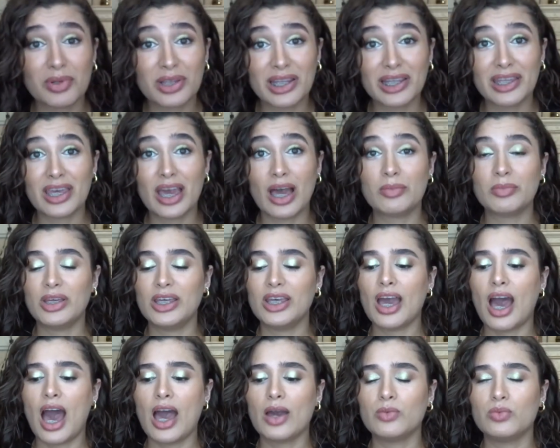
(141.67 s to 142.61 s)
really
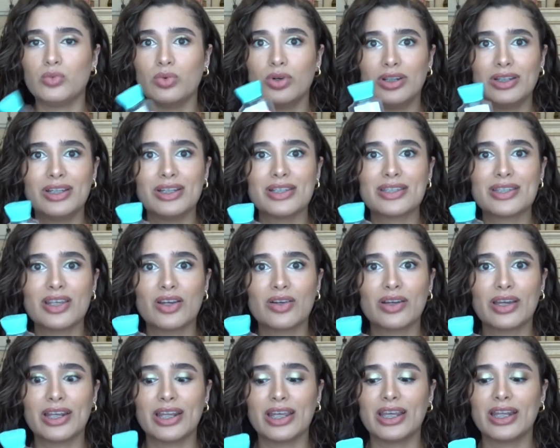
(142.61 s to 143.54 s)
yummy i would
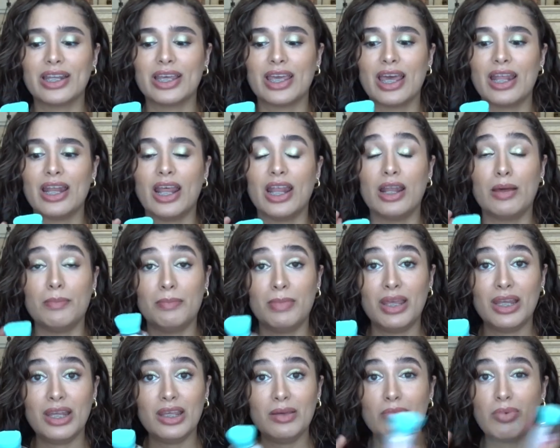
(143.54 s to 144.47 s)
consider getting it again in a
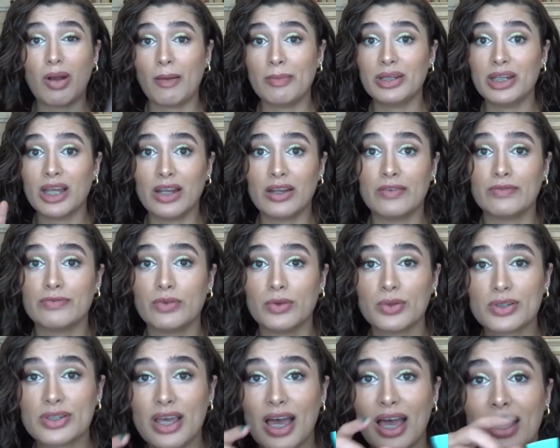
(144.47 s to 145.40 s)
mini probably not in a
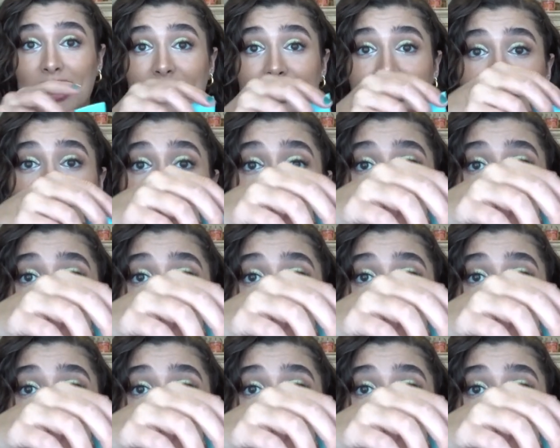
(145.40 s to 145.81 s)
full size